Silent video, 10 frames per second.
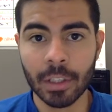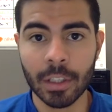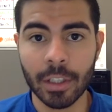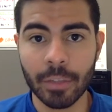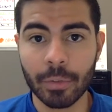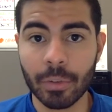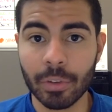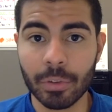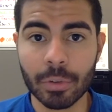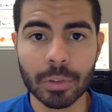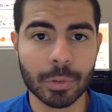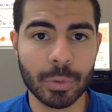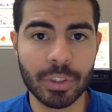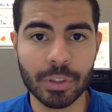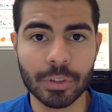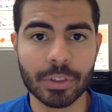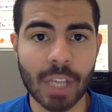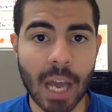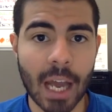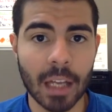And for the tools, we used
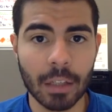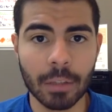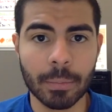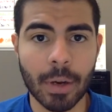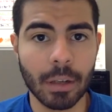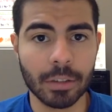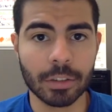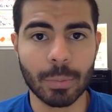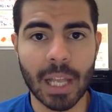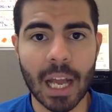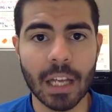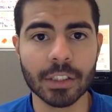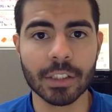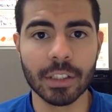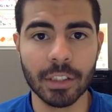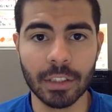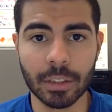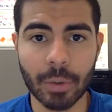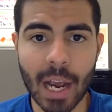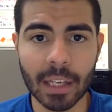Atom, Unsplash, and
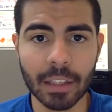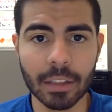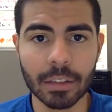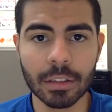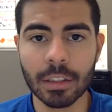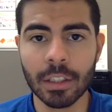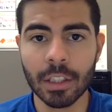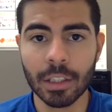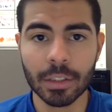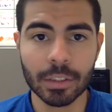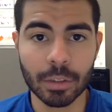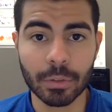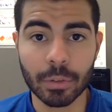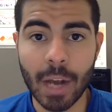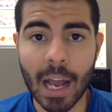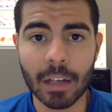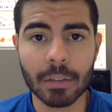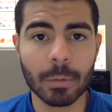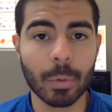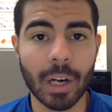Kraken. So for
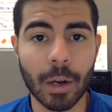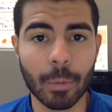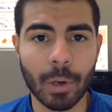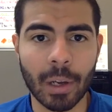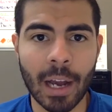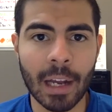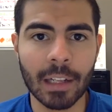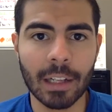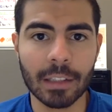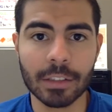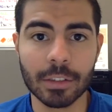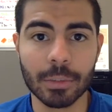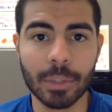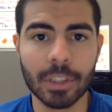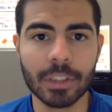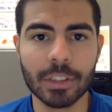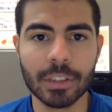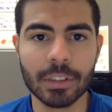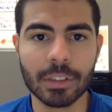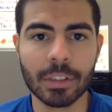Atom, why I like it so much
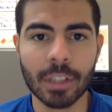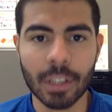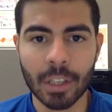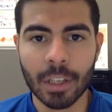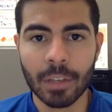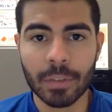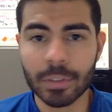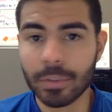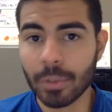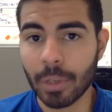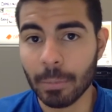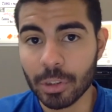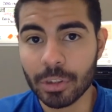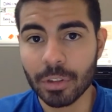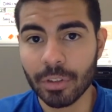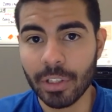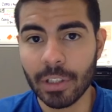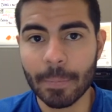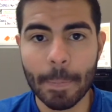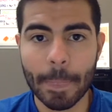is, first of all, I'm used to it.